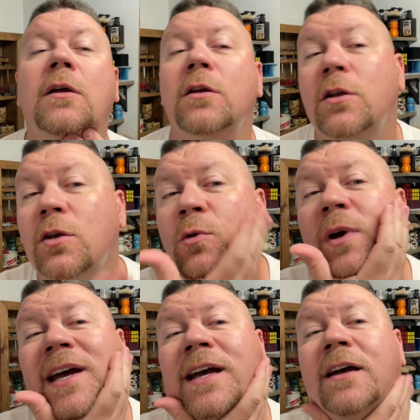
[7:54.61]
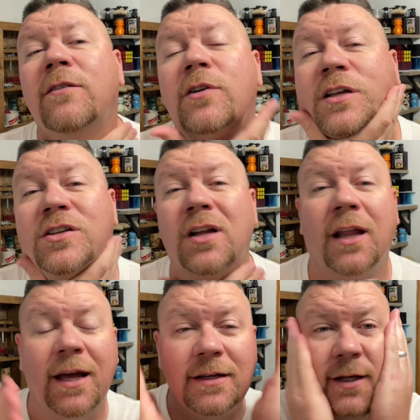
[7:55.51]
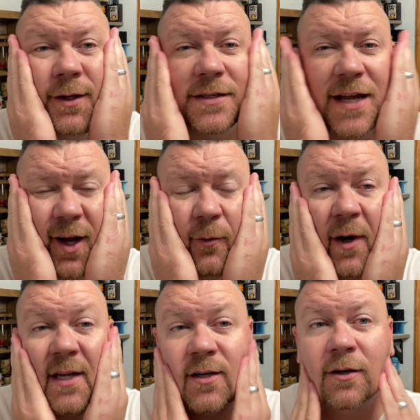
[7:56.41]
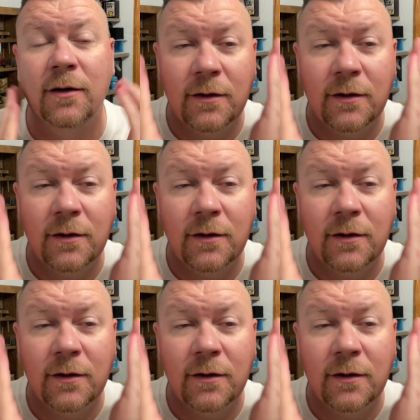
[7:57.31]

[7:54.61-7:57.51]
do you have a Gillette Tech razor?